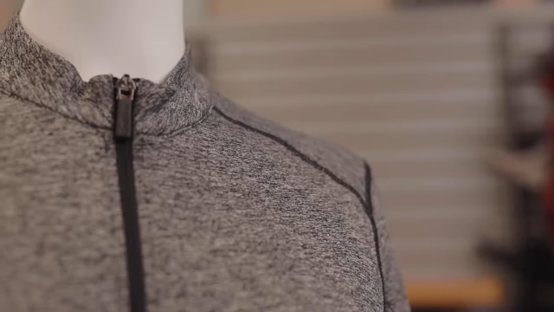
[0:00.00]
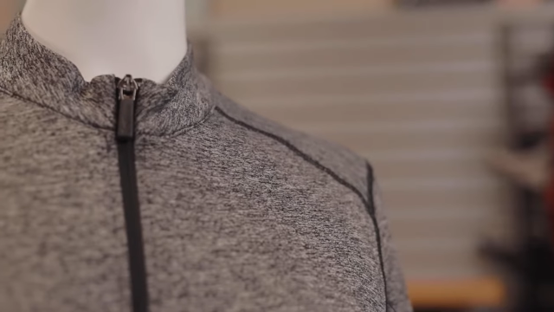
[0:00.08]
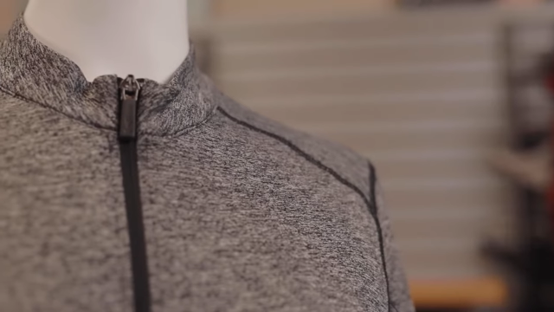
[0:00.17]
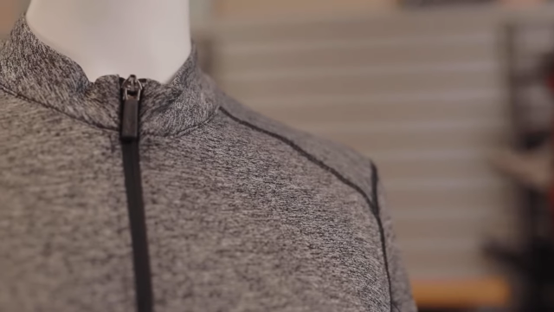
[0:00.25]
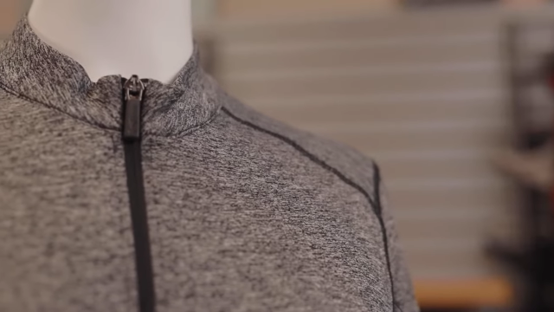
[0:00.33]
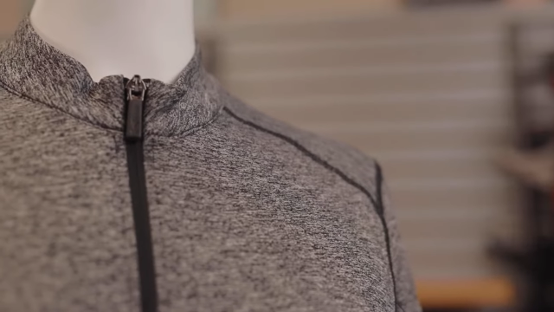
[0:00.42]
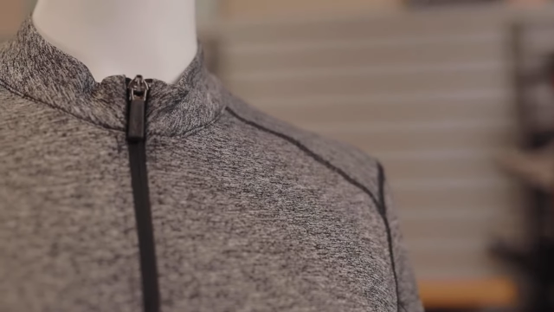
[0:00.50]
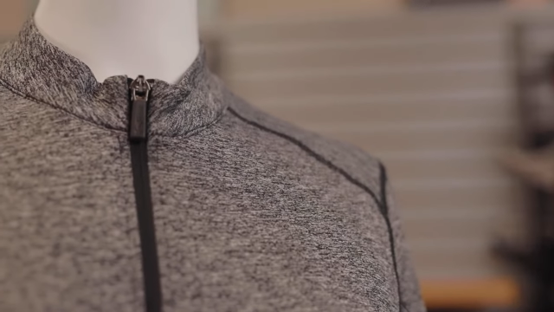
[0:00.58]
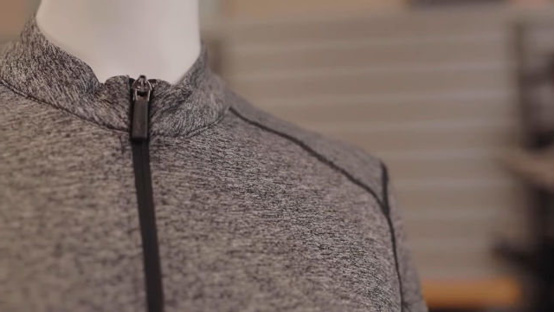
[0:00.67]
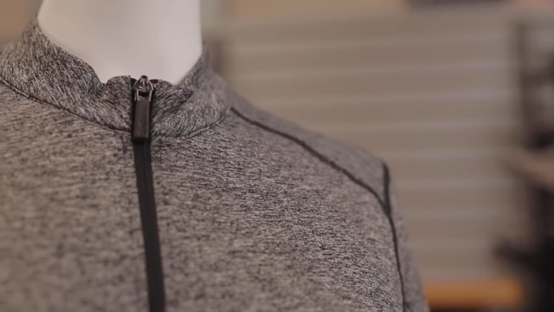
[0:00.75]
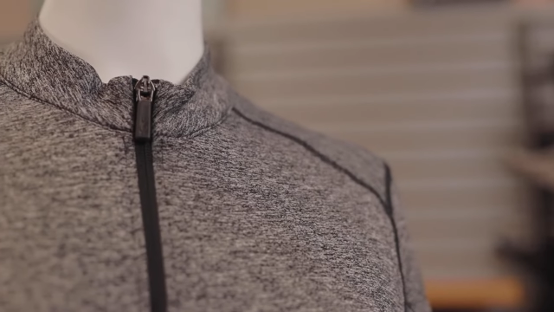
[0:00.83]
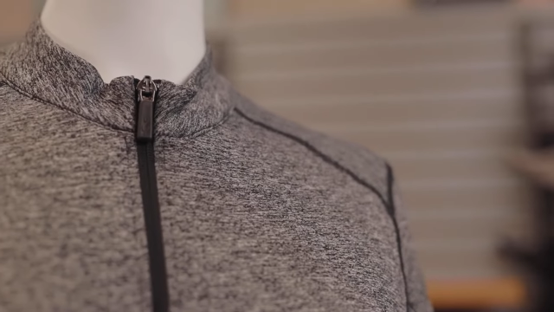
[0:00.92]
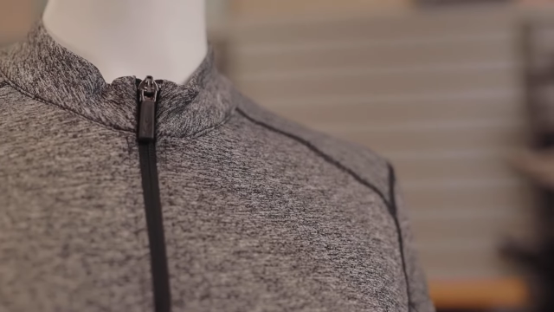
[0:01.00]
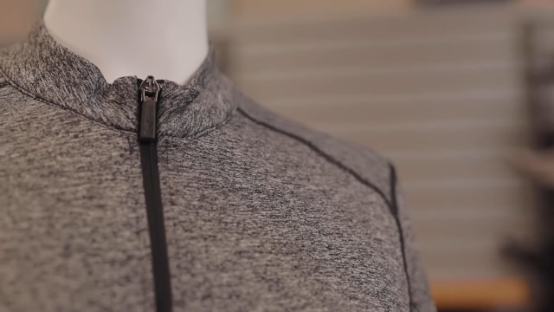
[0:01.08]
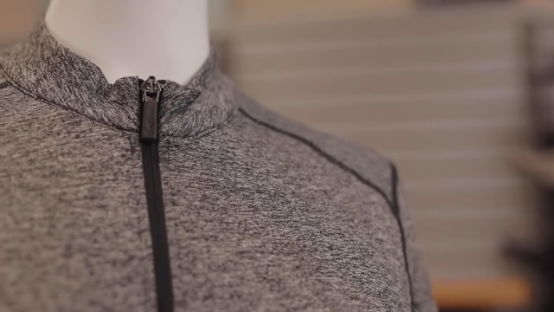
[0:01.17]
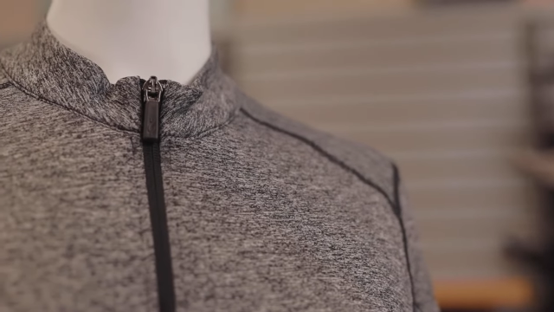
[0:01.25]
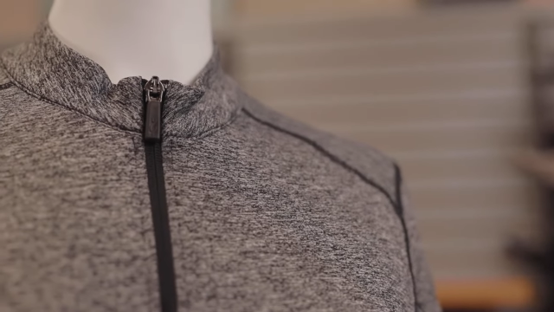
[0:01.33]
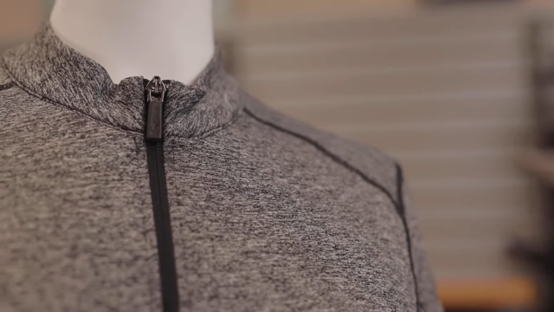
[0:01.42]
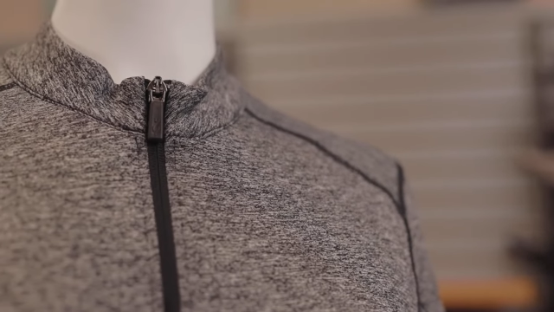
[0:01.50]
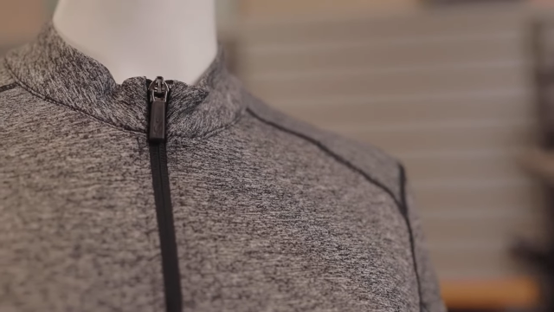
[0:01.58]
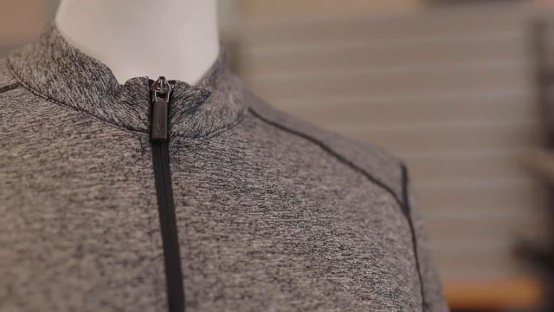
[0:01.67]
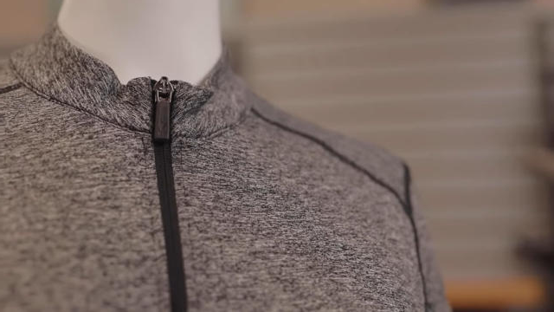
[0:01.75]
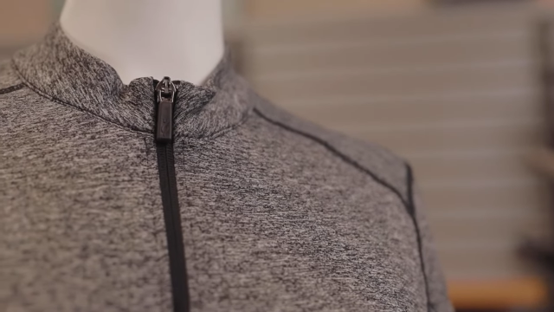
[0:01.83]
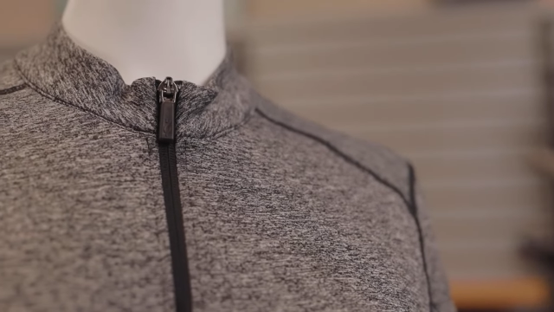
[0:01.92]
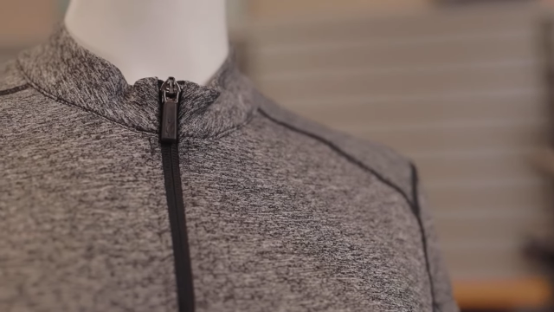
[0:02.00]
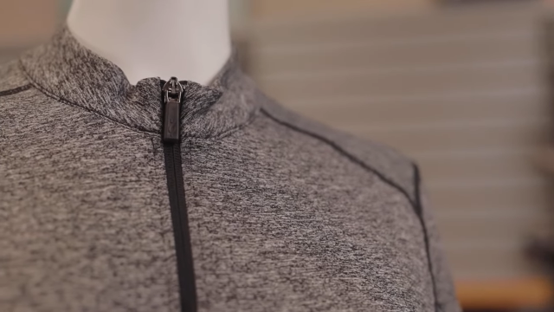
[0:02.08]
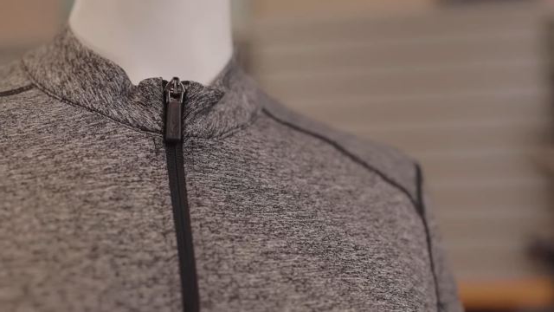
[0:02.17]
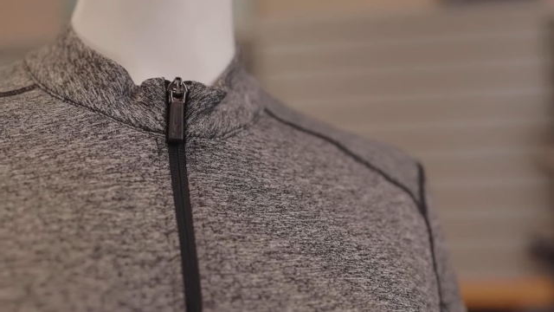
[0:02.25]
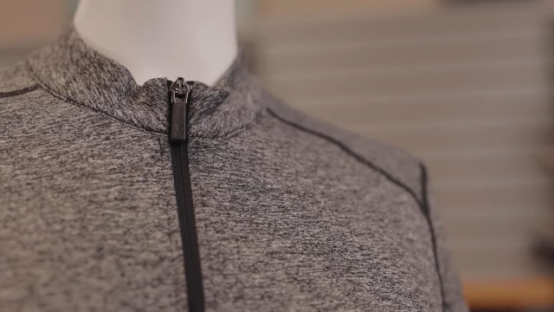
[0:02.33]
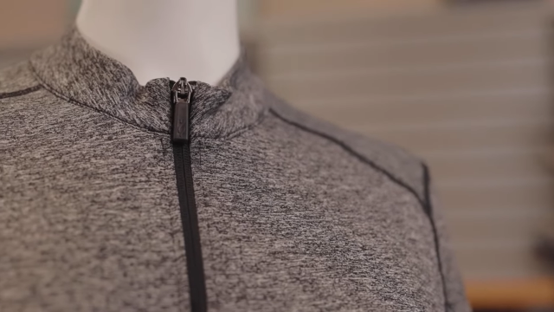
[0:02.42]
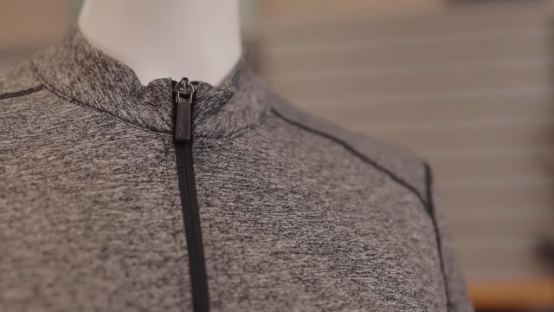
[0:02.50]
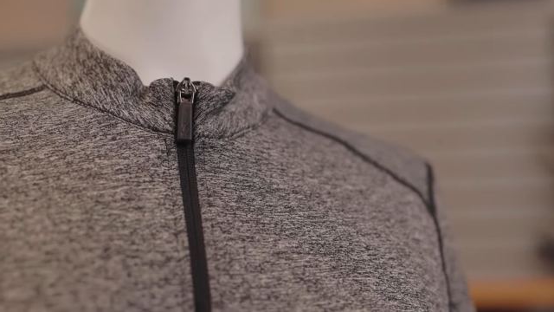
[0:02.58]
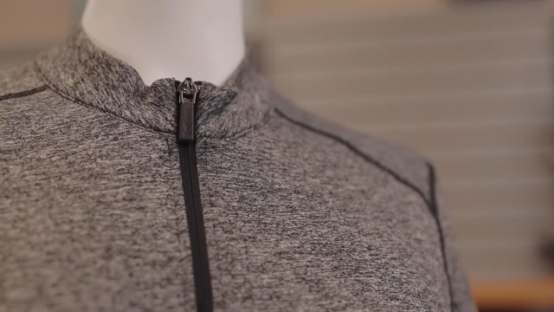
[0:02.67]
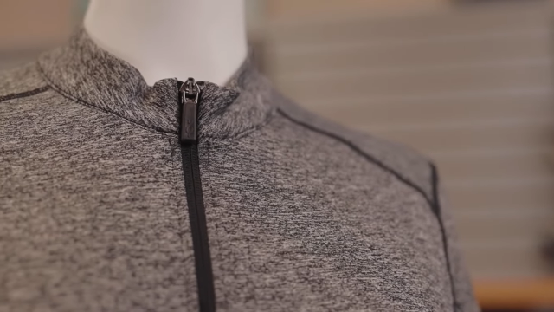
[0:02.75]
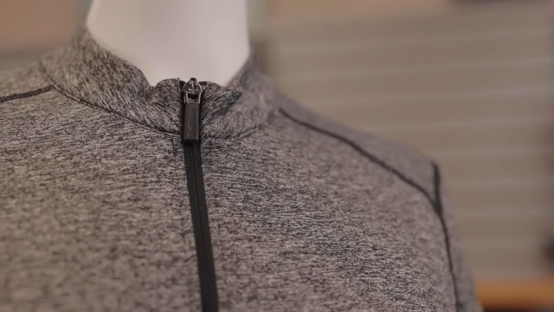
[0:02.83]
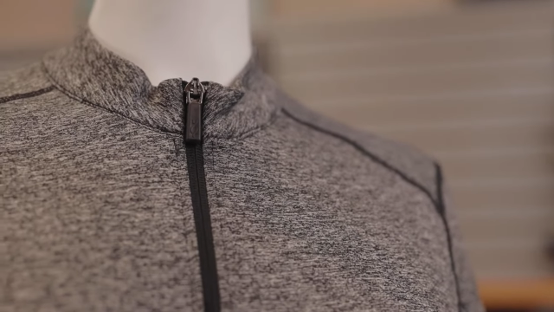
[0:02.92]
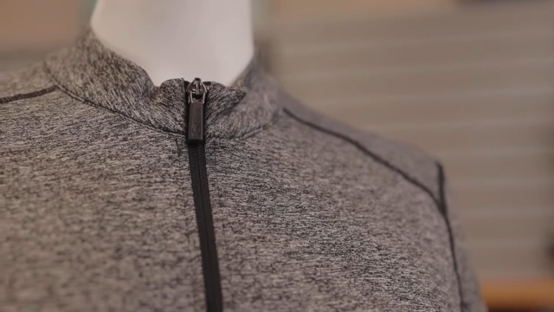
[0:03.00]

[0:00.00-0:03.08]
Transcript: No face is visible, so there are no lips to read.